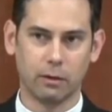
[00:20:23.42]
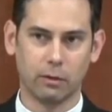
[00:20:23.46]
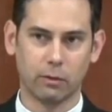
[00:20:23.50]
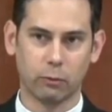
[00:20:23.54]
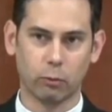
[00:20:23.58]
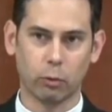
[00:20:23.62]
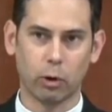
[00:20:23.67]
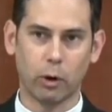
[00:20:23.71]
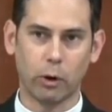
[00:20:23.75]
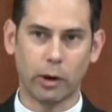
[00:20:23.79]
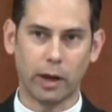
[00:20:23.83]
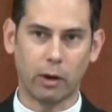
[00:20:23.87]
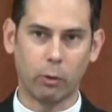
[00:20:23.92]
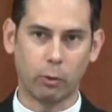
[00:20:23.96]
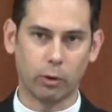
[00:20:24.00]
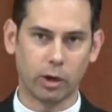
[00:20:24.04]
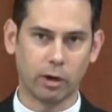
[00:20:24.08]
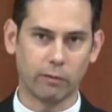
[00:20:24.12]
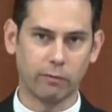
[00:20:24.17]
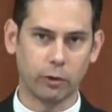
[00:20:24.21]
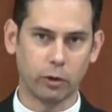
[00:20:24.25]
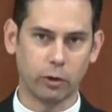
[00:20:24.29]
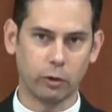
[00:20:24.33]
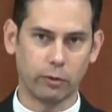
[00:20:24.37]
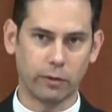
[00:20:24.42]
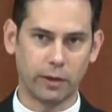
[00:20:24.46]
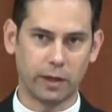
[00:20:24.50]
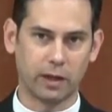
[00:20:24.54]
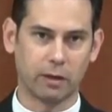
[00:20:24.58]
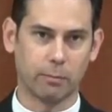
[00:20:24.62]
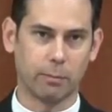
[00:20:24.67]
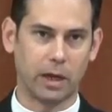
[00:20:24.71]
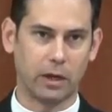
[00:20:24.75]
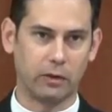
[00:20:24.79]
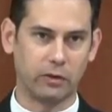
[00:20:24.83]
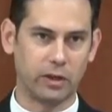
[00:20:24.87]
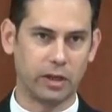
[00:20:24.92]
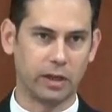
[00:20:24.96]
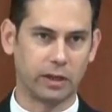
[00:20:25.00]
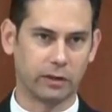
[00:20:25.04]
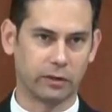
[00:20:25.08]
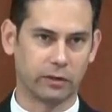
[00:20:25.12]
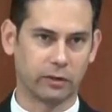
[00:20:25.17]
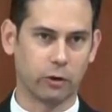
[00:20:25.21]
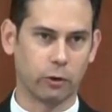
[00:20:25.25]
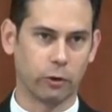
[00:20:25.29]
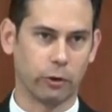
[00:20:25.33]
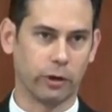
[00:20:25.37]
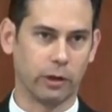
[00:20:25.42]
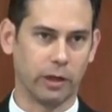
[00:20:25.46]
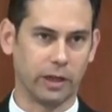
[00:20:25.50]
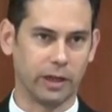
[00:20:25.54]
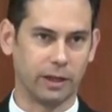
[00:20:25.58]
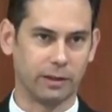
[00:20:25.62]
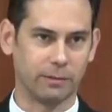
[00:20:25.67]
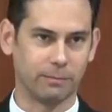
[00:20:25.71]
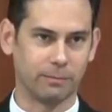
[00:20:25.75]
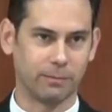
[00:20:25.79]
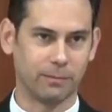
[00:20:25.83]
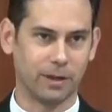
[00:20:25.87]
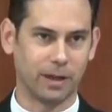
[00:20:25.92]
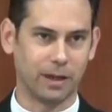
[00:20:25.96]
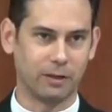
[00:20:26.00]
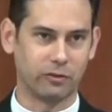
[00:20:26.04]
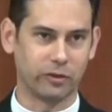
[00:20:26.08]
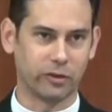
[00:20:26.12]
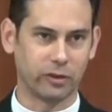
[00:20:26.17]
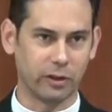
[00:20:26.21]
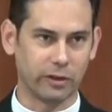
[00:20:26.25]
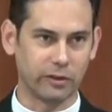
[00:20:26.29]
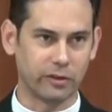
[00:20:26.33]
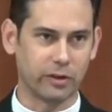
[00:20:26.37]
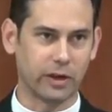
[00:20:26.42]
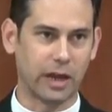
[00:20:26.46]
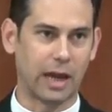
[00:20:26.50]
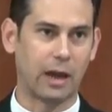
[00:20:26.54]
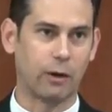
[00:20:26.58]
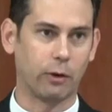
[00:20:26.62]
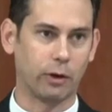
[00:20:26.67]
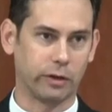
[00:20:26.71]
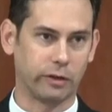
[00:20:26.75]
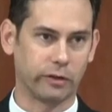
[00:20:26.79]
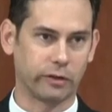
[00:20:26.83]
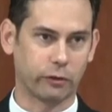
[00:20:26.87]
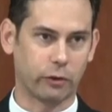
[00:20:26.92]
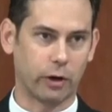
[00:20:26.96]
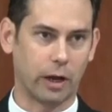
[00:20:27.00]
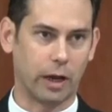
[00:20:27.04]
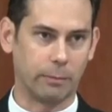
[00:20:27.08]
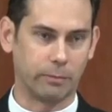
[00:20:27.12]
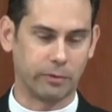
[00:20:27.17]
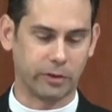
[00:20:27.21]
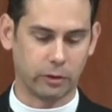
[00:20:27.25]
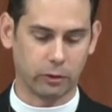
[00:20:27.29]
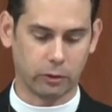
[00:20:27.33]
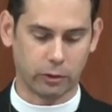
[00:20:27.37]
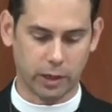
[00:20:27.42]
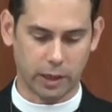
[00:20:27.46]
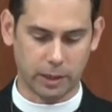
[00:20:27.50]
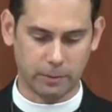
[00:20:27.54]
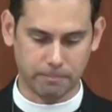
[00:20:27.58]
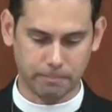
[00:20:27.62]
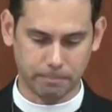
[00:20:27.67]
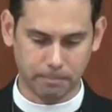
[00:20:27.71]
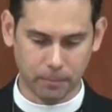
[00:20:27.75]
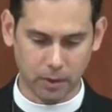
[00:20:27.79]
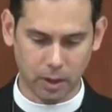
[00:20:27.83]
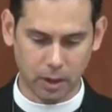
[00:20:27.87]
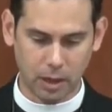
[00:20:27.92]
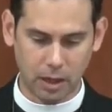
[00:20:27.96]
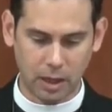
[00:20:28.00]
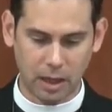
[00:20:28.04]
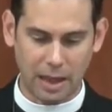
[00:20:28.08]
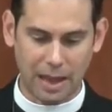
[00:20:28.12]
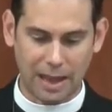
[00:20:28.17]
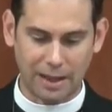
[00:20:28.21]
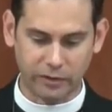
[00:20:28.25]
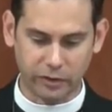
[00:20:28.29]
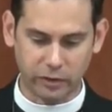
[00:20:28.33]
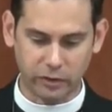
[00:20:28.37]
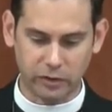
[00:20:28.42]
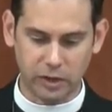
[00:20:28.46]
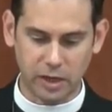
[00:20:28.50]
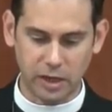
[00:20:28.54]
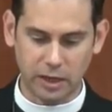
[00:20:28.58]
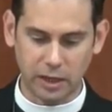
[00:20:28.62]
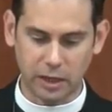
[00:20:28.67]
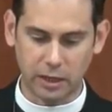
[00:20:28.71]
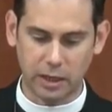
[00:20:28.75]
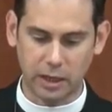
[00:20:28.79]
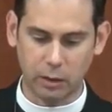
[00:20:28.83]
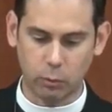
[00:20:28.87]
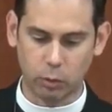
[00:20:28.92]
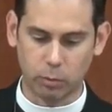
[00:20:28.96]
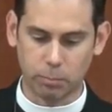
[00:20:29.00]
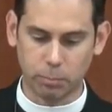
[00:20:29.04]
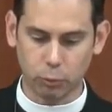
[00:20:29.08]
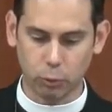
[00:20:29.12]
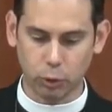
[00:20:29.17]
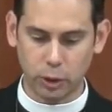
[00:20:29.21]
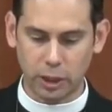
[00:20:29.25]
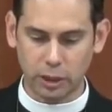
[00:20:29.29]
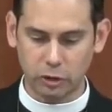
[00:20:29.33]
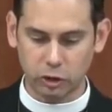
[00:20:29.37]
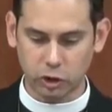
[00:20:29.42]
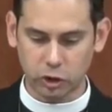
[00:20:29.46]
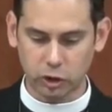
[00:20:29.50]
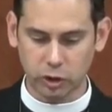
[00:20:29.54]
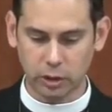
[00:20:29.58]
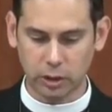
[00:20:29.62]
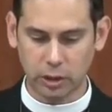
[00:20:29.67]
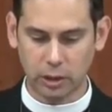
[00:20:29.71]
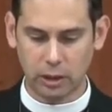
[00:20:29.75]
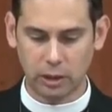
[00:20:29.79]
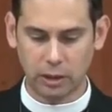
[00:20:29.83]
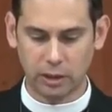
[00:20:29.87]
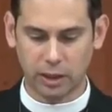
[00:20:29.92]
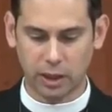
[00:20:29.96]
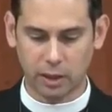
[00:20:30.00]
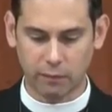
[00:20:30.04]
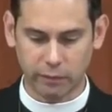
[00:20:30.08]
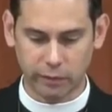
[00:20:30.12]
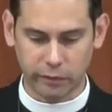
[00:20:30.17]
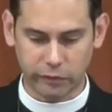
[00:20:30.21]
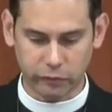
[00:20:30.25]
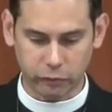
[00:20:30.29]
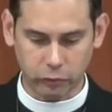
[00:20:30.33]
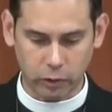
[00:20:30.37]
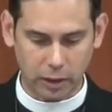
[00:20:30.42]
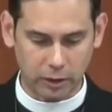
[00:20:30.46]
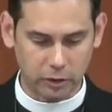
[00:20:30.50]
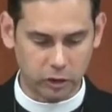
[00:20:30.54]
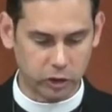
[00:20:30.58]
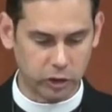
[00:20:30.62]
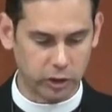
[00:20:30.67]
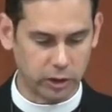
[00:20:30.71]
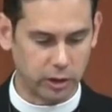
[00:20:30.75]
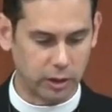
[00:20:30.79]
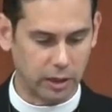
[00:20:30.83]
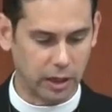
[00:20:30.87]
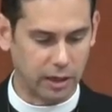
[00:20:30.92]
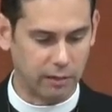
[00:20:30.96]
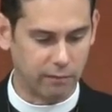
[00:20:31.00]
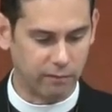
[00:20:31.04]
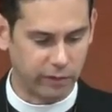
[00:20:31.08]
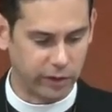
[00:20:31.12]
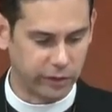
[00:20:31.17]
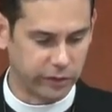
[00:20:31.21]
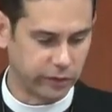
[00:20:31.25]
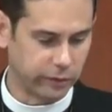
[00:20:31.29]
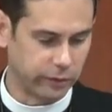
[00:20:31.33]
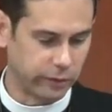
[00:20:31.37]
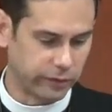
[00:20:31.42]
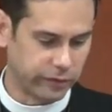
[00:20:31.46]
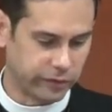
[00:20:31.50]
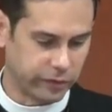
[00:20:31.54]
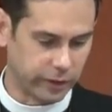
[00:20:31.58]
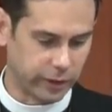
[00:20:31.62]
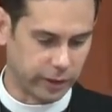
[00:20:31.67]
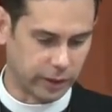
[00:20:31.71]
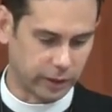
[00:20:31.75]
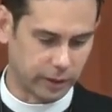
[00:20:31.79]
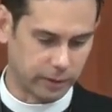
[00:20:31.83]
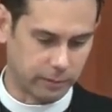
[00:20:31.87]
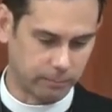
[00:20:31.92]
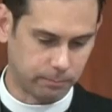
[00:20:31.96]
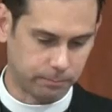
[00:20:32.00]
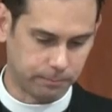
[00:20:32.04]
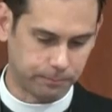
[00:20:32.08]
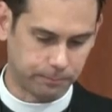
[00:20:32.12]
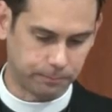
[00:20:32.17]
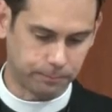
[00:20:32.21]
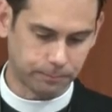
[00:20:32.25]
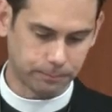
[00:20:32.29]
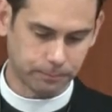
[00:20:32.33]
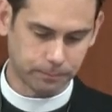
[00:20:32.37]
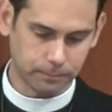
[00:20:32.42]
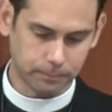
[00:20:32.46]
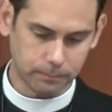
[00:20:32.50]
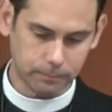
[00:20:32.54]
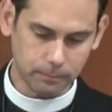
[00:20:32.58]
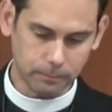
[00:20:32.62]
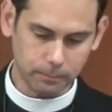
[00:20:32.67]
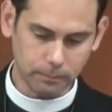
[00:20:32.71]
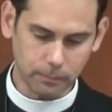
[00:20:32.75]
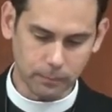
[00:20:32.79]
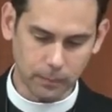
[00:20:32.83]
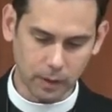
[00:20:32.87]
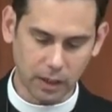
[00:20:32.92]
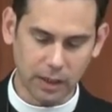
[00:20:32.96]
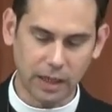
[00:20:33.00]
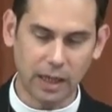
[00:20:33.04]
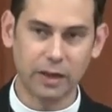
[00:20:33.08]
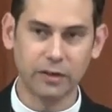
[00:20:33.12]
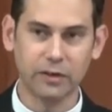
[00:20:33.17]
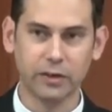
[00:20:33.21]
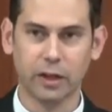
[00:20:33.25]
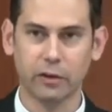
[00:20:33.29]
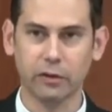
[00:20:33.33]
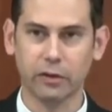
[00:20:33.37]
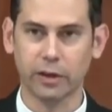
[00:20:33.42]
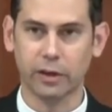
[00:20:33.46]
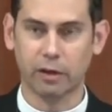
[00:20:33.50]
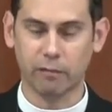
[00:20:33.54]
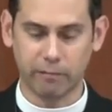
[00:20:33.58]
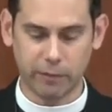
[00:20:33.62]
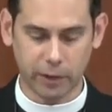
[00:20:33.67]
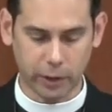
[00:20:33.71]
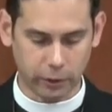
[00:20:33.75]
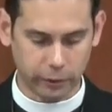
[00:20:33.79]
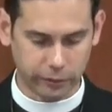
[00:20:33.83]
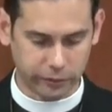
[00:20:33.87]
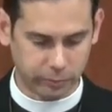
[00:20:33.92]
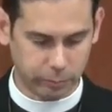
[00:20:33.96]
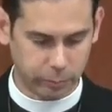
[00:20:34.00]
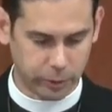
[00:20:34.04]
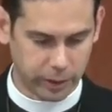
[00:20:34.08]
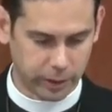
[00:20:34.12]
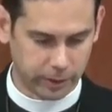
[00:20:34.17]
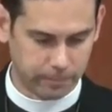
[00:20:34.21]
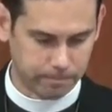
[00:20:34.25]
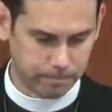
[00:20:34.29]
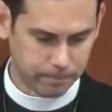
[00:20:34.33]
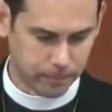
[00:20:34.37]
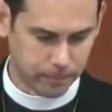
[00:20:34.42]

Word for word: throw out whatever you think about deacons currently and just listen to how he describes it, okay? As a deacon, he would preach, give instruction, and visit the sick. Kind of sounds like a vicar to me.